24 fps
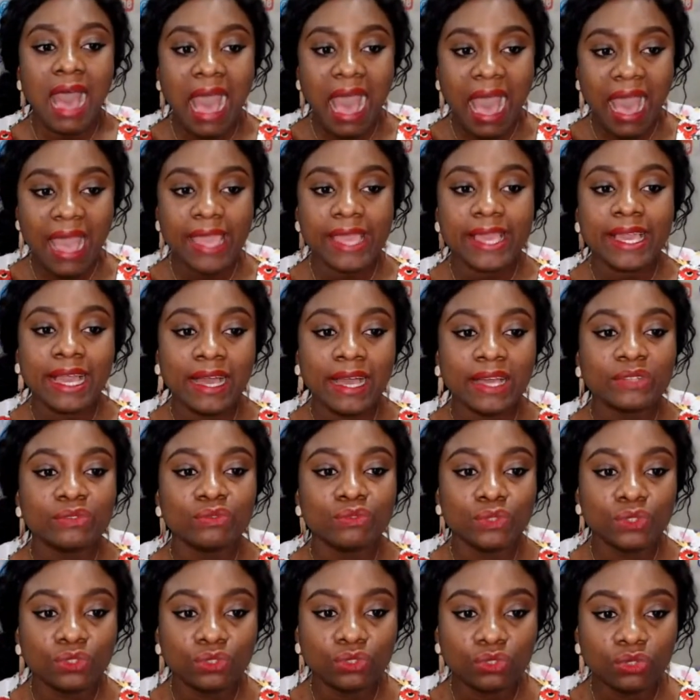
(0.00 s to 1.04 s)
I can
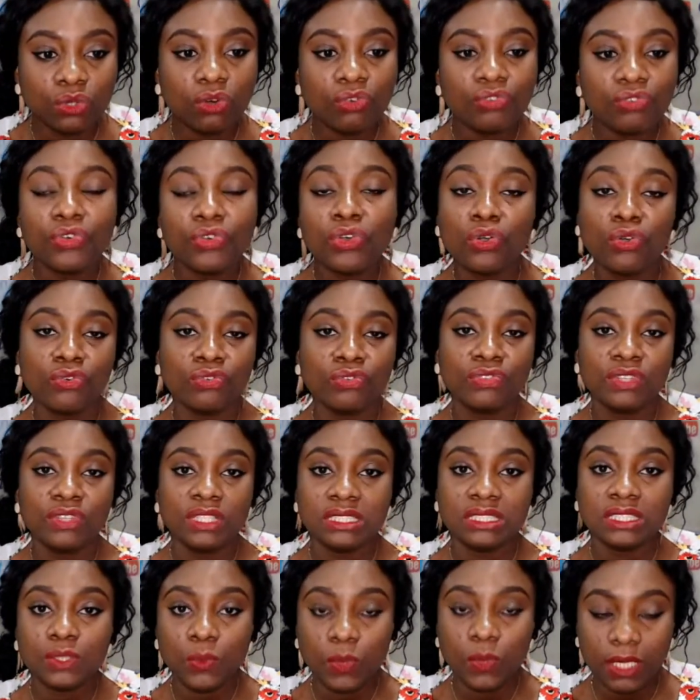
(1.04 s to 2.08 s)
resolve
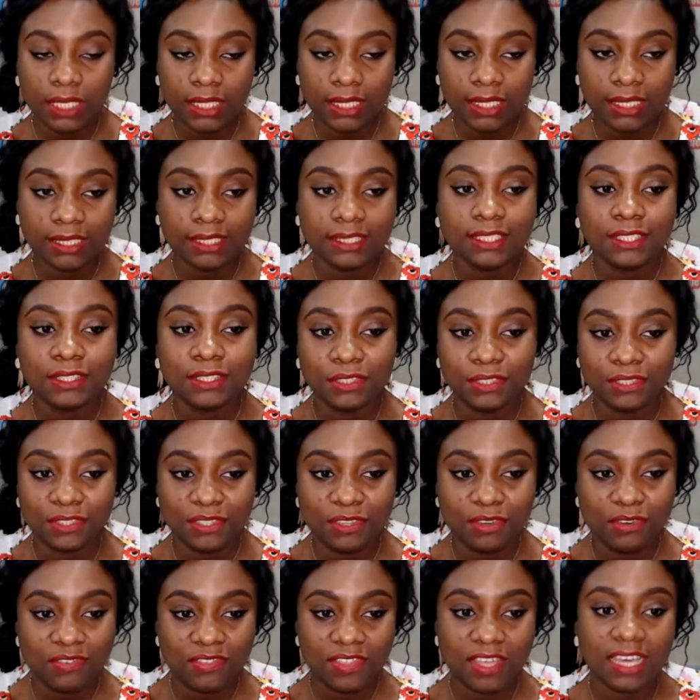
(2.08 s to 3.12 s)
conflict quickly. Tell
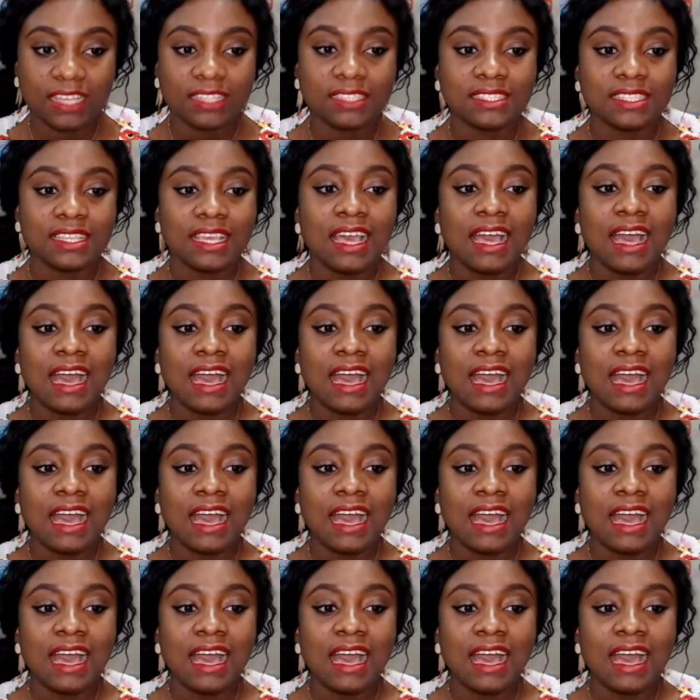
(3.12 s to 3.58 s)
yourself that.